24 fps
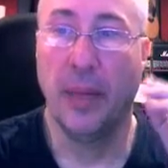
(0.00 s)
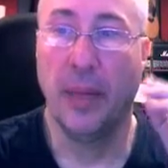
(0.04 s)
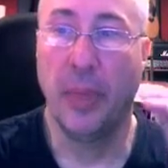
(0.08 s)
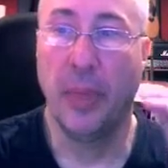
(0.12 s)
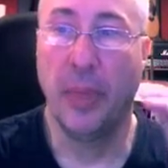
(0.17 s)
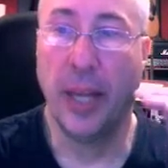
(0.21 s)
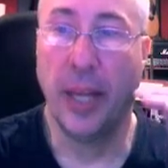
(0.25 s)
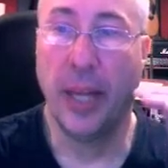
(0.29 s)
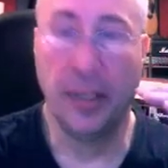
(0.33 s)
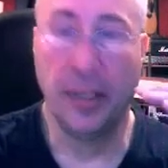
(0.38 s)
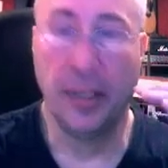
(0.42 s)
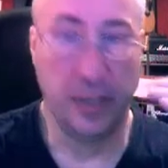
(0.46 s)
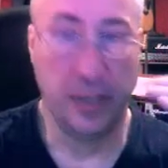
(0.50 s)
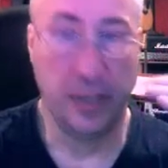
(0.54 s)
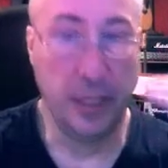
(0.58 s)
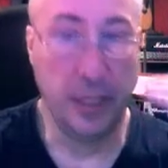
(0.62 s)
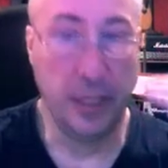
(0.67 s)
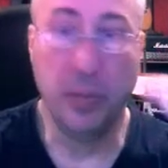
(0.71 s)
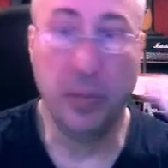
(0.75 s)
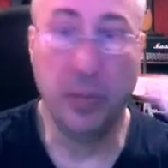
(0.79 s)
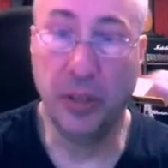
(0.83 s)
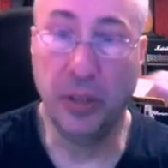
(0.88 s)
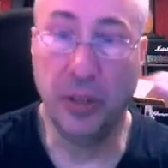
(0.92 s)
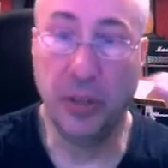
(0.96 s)
As
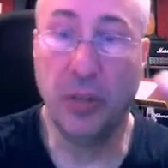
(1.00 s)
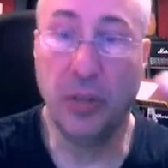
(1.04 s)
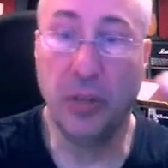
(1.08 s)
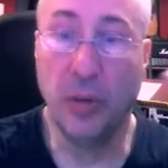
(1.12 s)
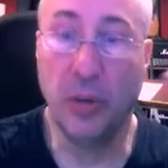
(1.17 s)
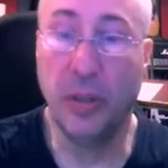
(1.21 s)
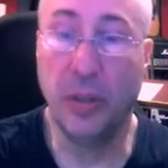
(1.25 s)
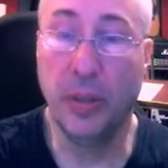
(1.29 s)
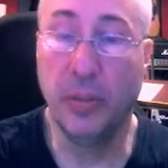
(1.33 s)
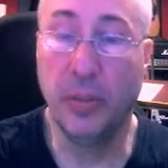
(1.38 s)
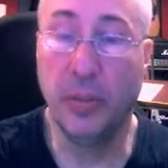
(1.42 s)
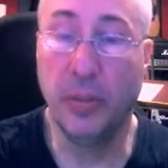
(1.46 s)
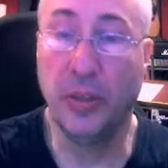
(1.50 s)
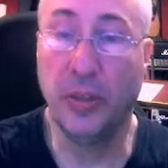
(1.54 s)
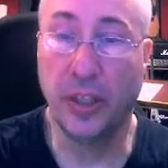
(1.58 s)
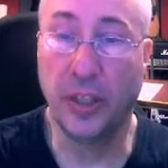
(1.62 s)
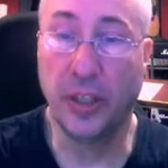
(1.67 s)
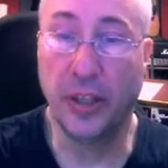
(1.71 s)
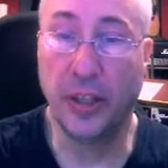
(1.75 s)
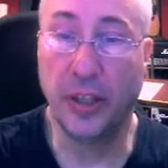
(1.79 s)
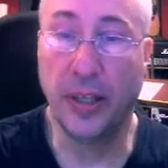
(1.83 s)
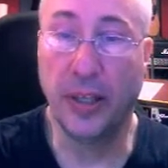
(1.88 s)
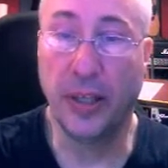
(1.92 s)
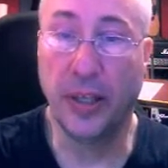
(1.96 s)
deep as you go into
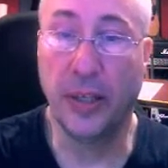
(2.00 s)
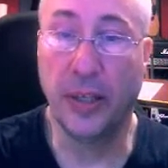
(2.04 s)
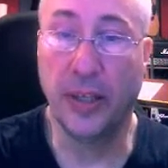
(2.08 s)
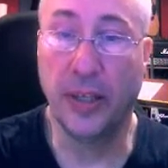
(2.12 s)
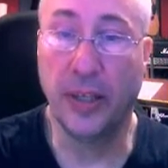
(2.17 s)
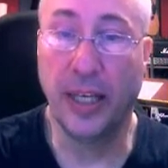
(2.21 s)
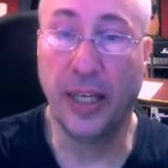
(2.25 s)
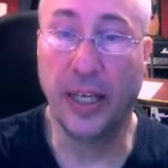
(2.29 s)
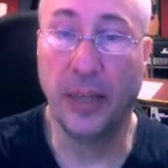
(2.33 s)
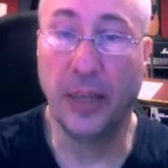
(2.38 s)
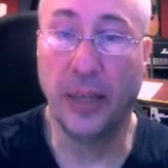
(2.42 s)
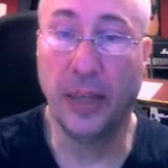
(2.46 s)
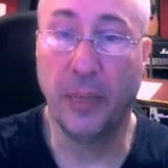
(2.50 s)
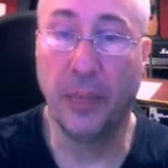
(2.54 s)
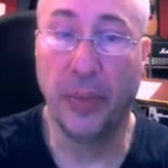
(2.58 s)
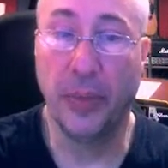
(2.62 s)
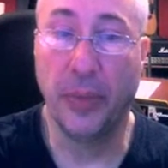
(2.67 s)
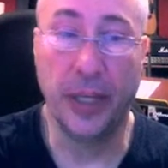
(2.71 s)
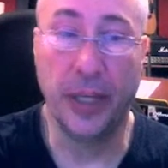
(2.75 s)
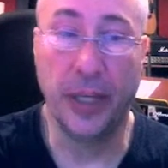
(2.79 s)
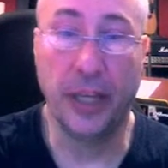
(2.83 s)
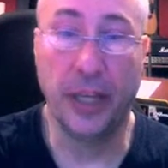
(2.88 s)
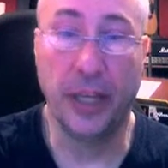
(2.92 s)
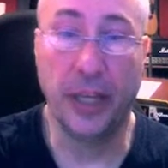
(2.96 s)
music theory,
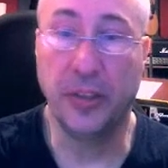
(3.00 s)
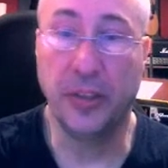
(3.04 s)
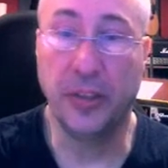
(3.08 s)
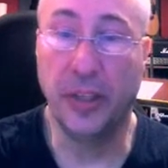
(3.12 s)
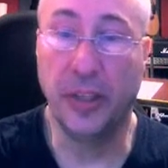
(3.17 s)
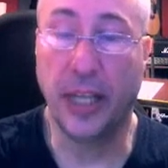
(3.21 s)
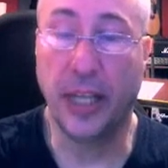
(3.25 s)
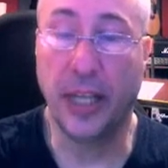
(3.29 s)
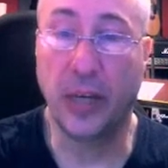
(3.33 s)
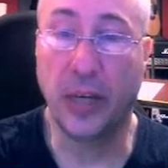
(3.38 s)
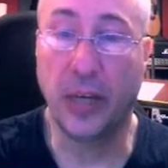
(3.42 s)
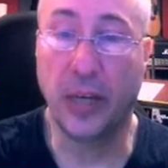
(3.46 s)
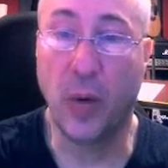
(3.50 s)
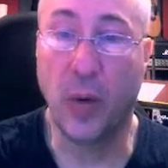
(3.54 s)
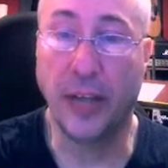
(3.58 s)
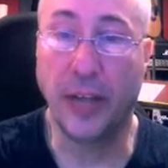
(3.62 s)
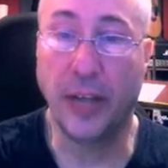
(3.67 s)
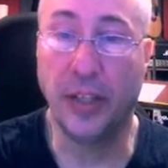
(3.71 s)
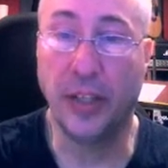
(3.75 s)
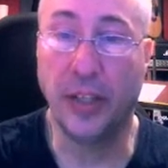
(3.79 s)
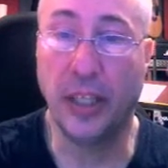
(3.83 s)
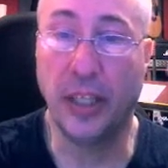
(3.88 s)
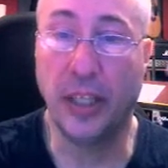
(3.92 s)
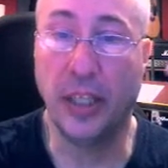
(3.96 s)
the answer to that
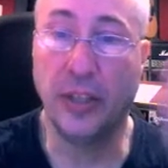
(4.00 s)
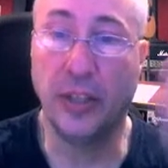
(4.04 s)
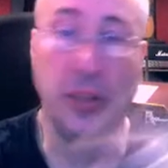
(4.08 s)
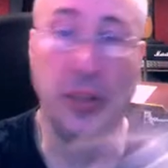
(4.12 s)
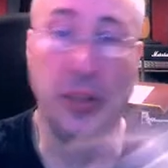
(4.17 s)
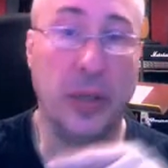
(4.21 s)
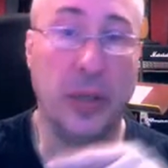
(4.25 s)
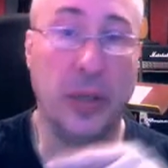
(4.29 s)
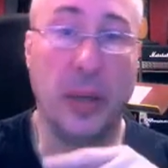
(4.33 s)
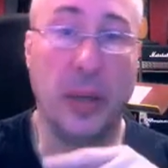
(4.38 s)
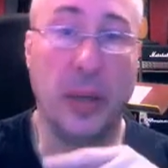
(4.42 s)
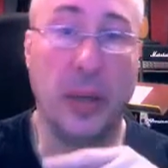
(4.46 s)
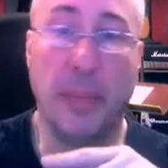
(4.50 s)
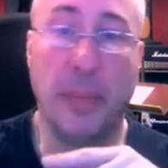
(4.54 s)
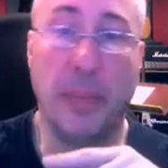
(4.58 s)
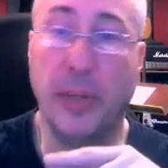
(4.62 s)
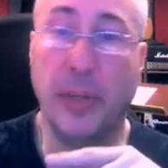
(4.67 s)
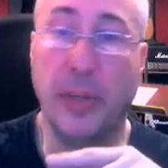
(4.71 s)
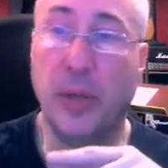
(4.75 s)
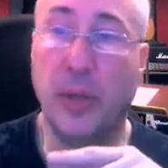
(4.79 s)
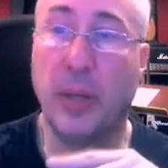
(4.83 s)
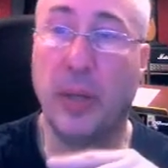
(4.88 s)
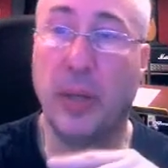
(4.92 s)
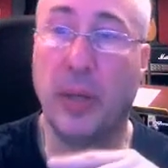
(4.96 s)
question is you
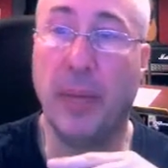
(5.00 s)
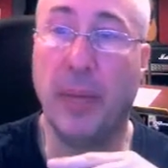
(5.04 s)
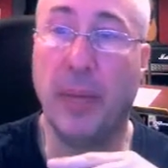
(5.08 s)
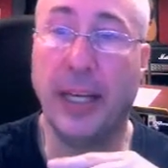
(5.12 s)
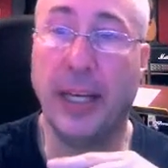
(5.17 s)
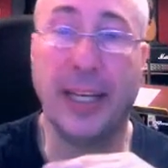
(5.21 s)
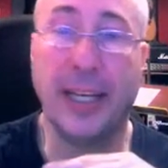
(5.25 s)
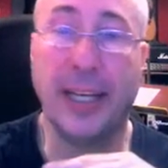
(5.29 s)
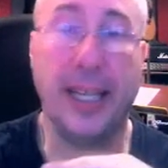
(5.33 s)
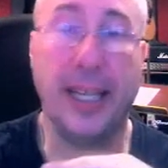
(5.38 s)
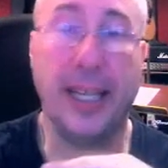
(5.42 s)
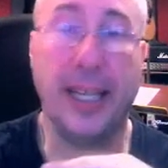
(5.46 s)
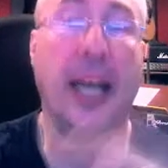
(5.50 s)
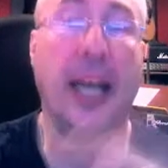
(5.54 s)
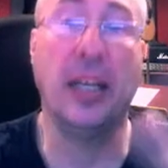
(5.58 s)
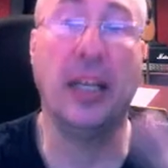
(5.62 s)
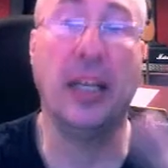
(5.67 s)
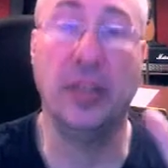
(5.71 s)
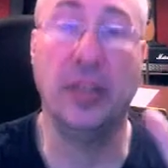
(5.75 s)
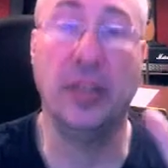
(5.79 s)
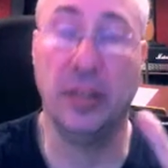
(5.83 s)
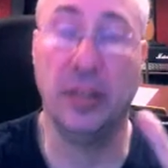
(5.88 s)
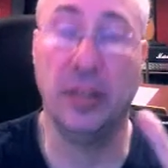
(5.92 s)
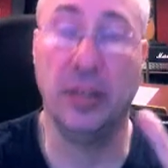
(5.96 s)
can make a
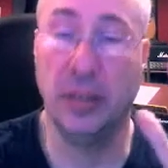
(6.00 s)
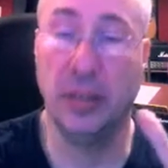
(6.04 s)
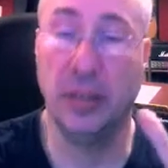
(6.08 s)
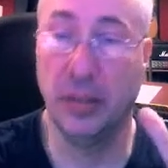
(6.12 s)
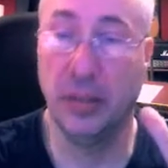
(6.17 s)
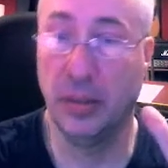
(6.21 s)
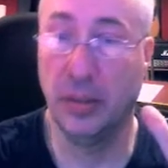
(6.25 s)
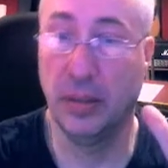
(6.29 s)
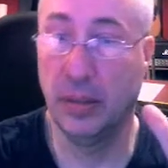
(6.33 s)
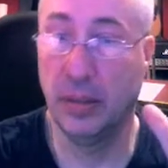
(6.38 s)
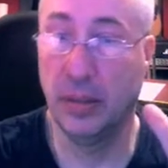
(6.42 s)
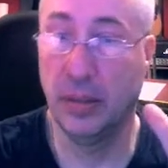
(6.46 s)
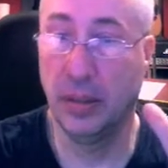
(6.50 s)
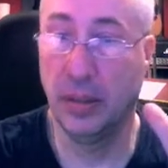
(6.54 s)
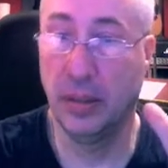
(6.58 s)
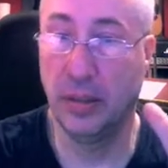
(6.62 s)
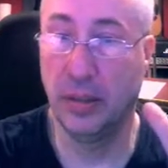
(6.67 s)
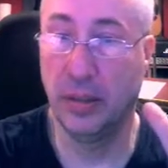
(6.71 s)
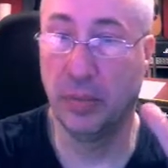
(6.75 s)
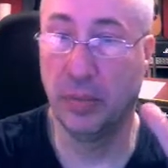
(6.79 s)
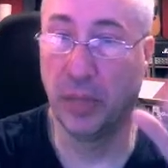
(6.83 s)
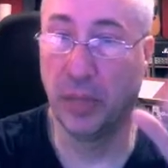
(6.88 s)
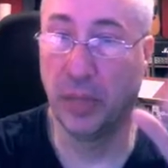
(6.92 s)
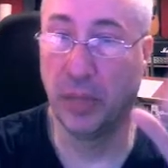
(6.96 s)
case
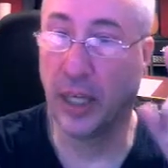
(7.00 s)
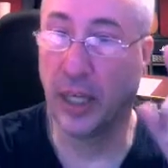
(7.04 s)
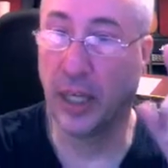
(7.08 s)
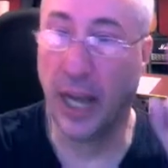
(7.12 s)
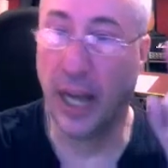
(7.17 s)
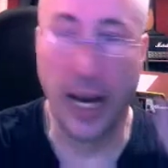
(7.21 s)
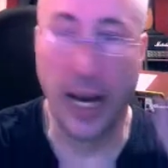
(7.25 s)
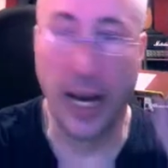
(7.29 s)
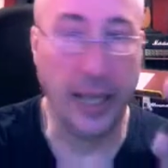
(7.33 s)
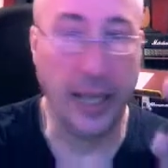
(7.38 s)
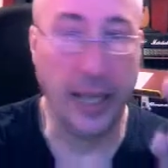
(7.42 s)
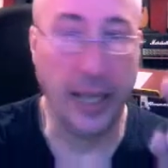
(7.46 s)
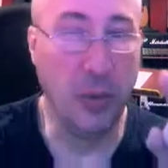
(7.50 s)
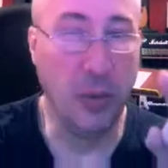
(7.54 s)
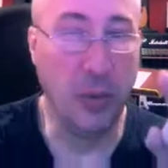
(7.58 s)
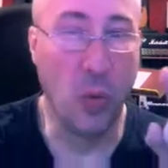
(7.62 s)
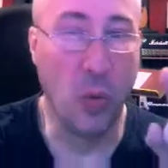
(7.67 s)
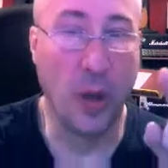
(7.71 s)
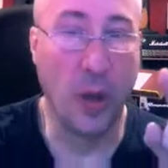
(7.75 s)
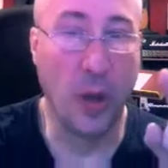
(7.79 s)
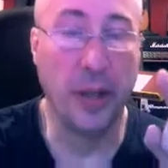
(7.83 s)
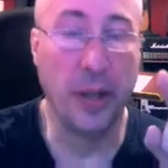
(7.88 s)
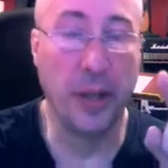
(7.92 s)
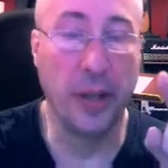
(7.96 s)
to bring any
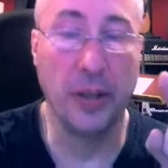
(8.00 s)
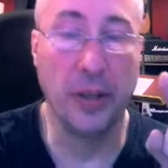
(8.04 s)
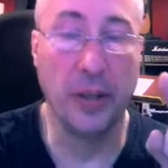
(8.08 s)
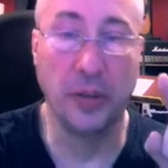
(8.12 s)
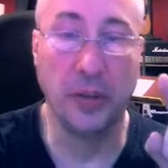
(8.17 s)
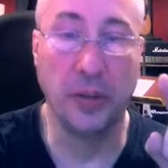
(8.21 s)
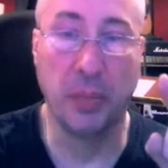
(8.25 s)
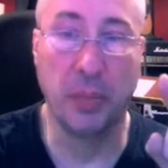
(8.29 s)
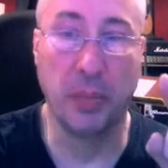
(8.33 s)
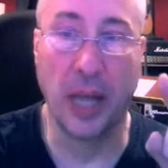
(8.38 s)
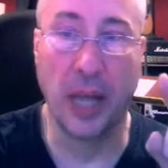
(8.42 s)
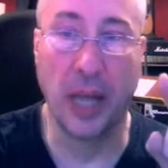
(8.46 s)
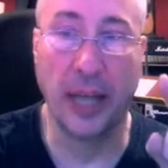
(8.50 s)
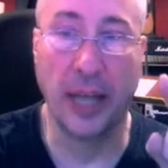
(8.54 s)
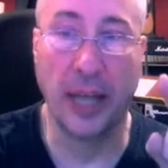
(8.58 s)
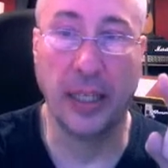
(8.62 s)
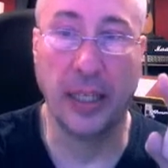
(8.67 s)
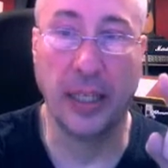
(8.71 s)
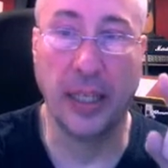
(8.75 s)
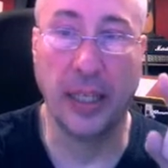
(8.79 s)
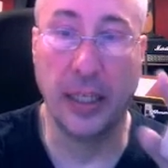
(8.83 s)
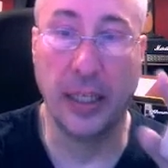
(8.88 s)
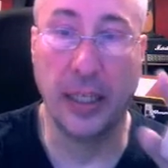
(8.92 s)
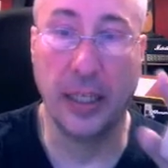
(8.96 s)
one of those black
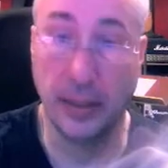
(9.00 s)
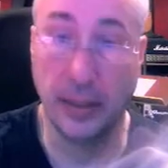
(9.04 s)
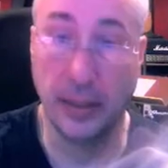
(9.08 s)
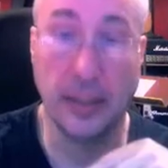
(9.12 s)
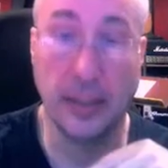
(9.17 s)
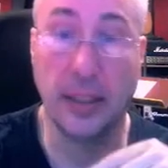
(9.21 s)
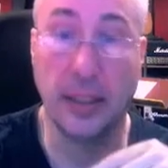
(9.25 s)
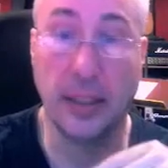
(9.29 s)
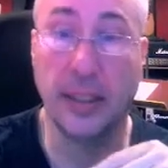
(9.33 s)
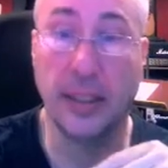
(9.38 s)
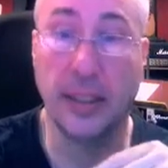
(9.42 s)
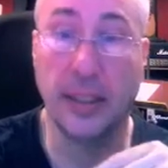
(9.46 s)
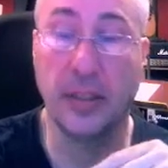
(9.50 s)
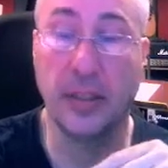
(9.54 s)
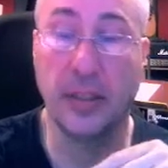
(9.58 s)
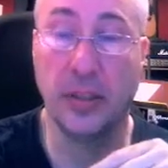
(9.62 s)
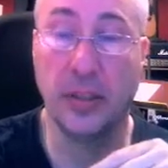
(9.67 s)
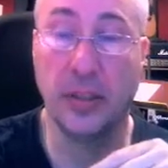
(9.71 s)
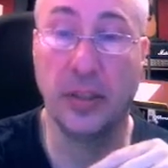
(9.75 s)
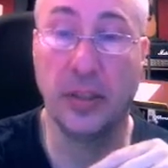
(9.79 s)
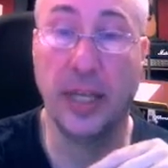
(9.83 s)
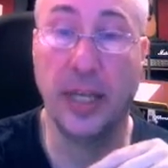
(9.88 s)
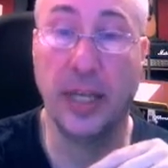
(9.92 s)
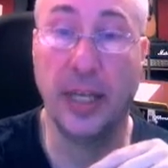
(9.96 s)
keys into this
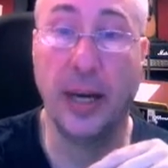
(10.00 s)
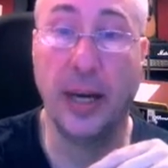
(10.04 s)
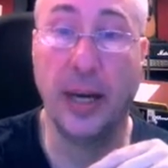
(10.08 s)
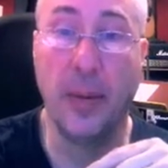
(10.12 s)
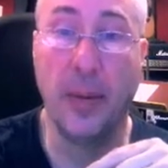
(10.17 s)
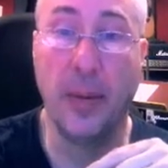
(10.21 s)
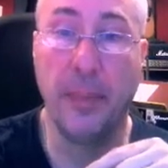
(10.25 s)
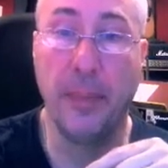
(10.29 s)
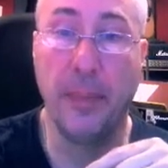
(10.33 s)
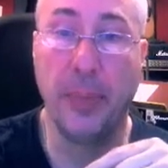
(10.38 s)
scale.